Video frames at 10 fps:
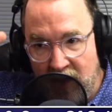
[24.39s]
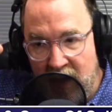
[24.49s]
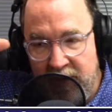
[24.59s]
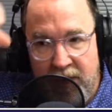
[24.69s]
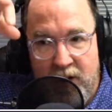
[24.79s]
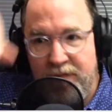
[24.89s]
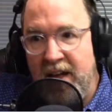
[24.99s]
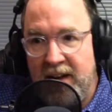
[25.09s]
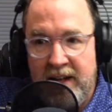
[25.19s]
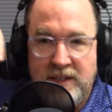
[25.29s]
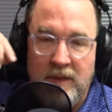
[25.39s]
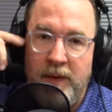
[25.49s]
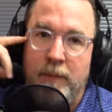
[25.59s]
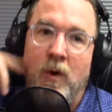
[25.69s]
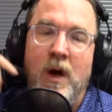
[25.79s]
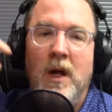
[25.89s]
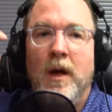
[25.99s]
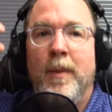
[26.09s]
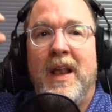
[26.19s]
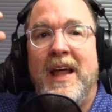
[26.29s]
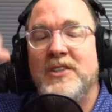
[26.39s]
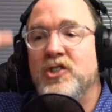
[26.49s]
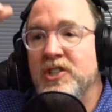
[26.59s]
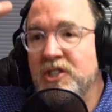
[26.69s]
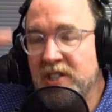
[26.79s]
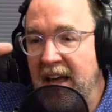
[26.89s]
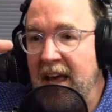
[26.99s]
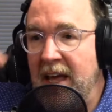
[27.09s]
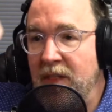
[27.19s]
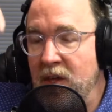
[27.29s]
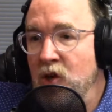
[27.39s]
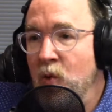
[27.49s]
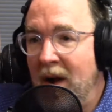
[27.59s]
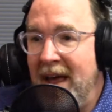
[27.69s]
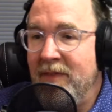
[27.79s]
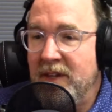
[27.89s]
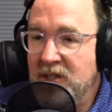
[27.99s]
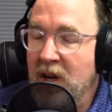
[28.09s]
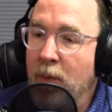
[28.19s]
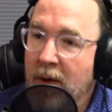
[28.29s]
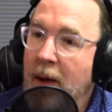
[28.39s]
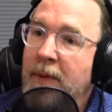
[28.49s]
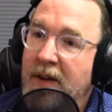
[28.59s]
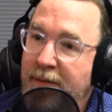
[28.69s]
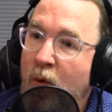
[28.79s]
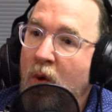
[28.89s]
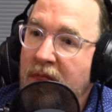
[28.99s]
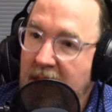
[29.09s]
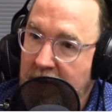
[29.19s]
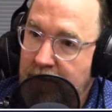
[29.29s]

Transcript: Love it. They're fantastic people. Yes, they're amazing. But let's just say that you were having to sell property for them.